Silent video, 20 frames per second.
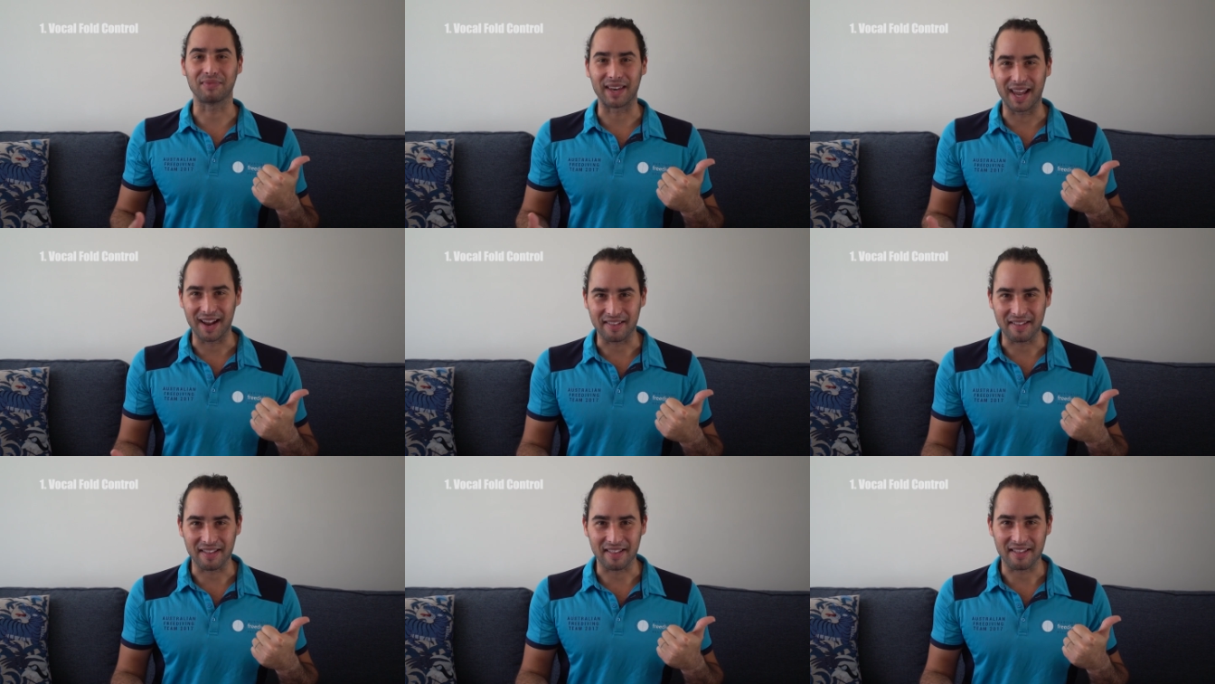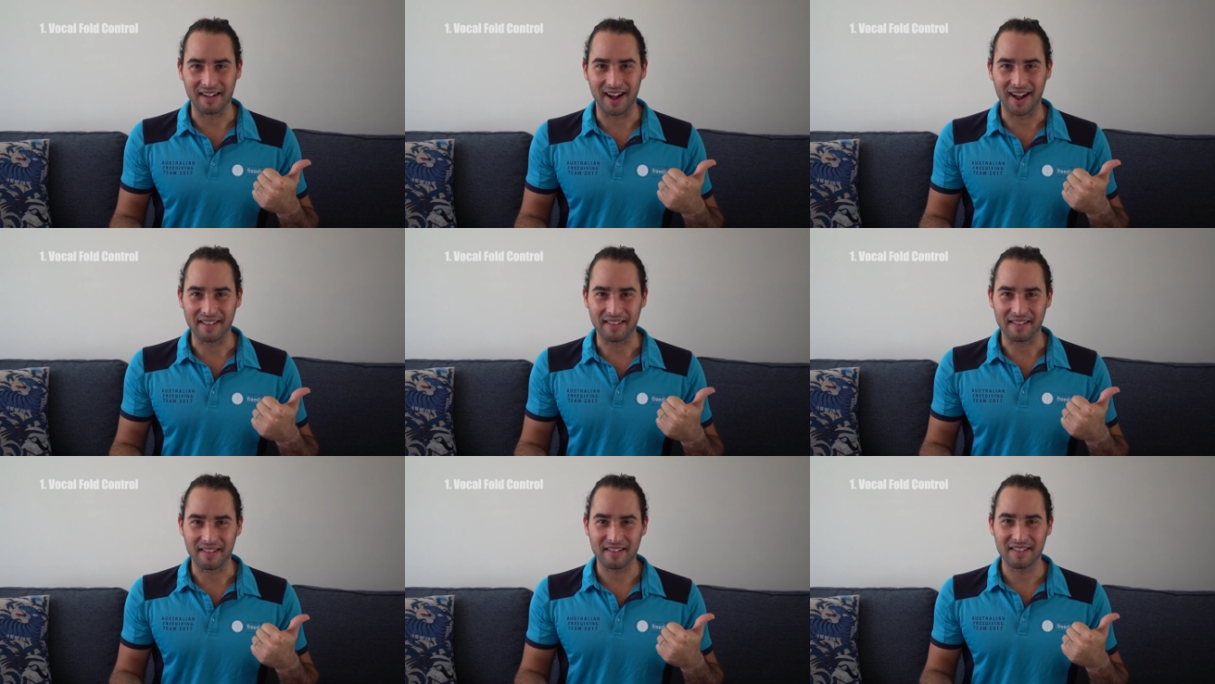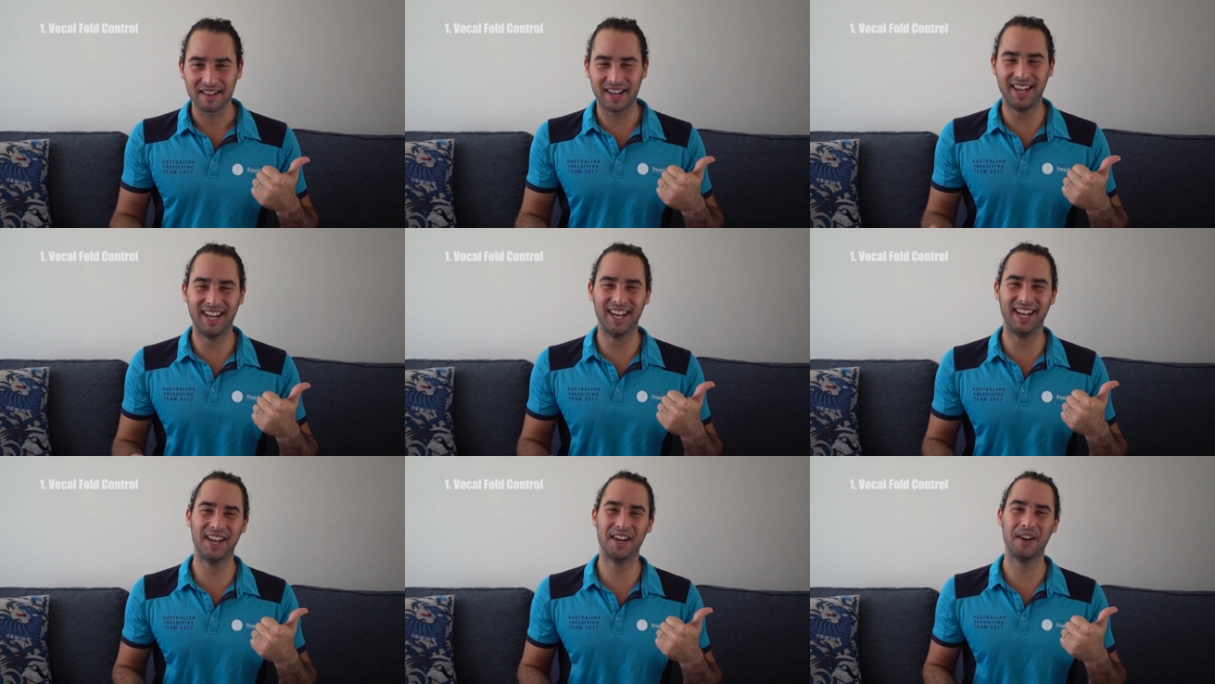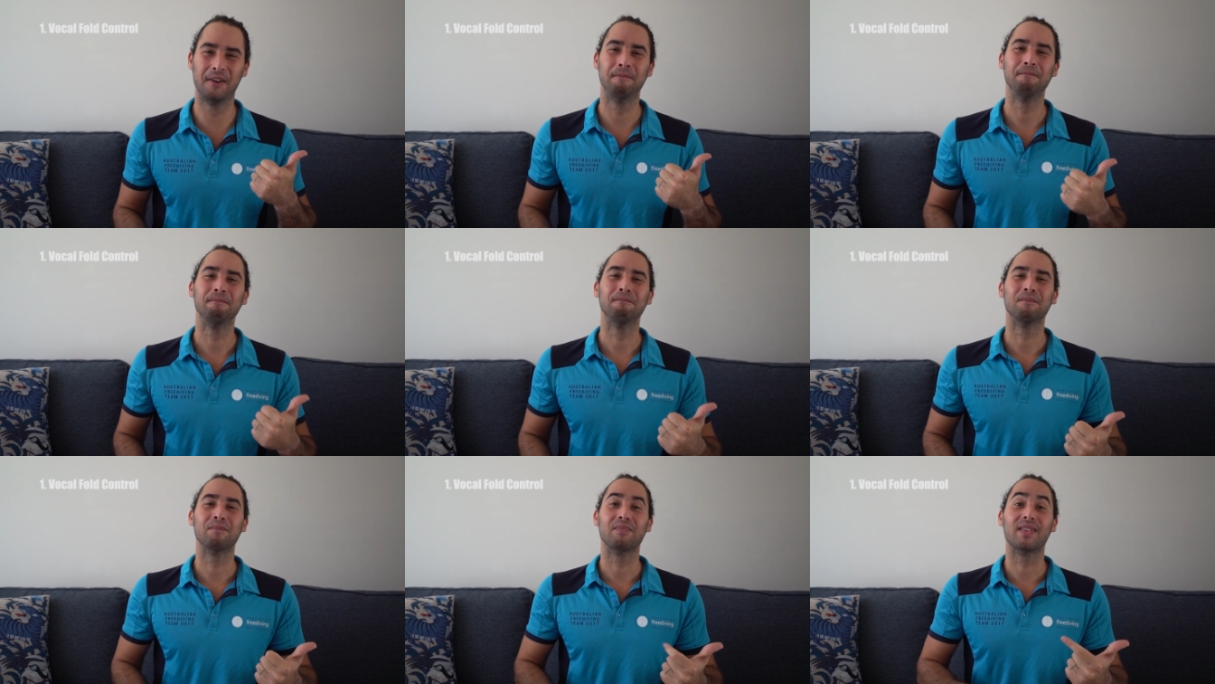exercises.
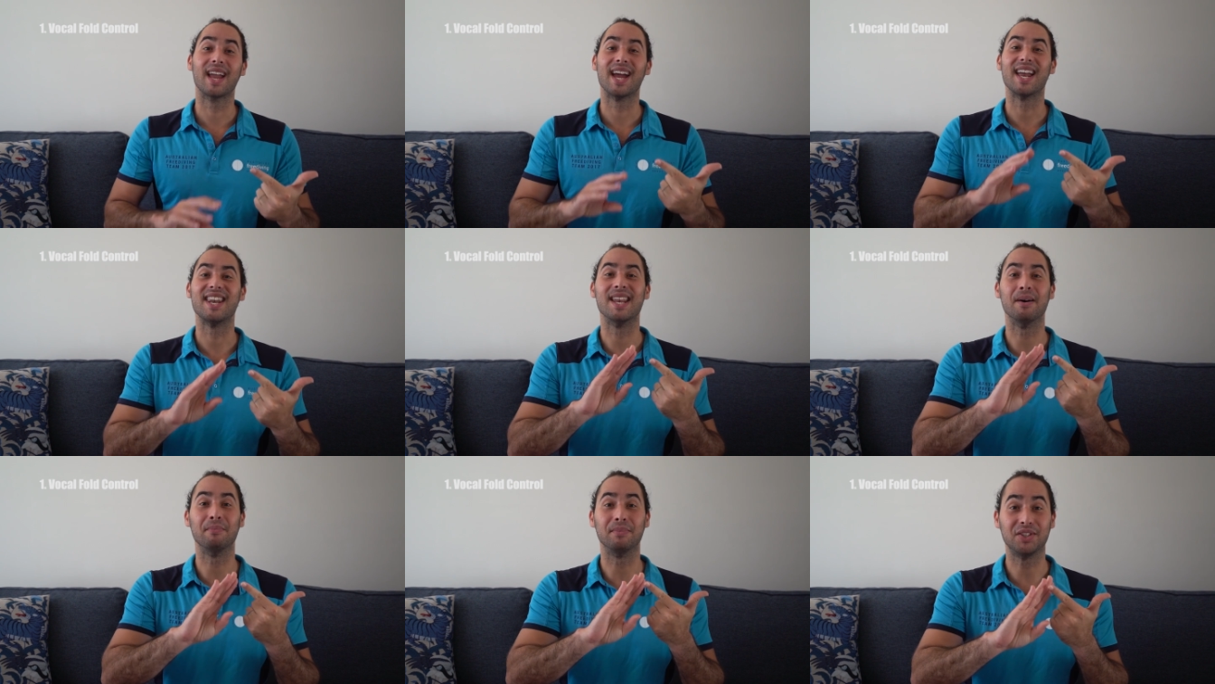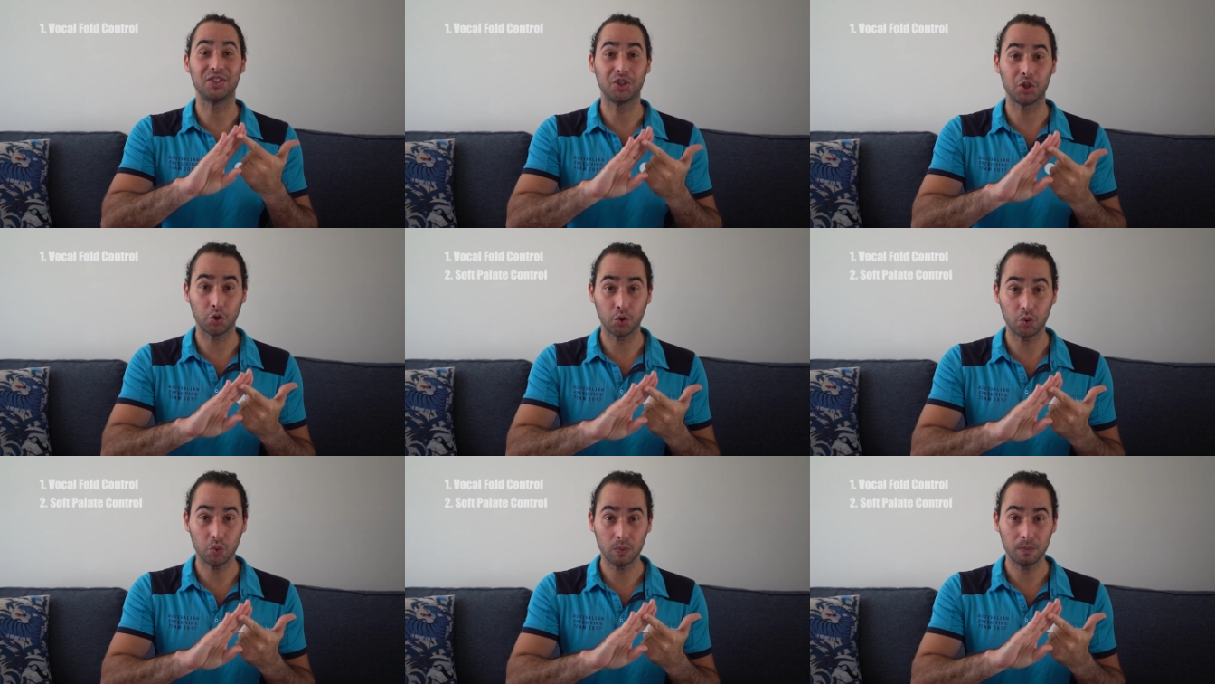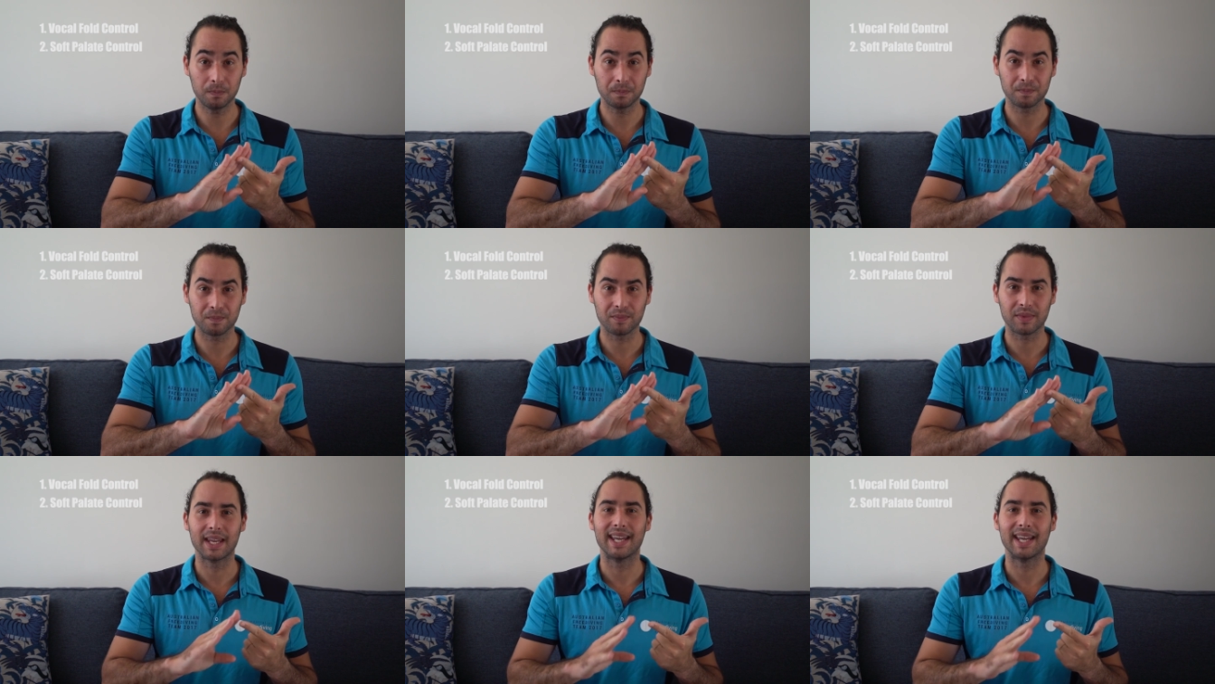Number two,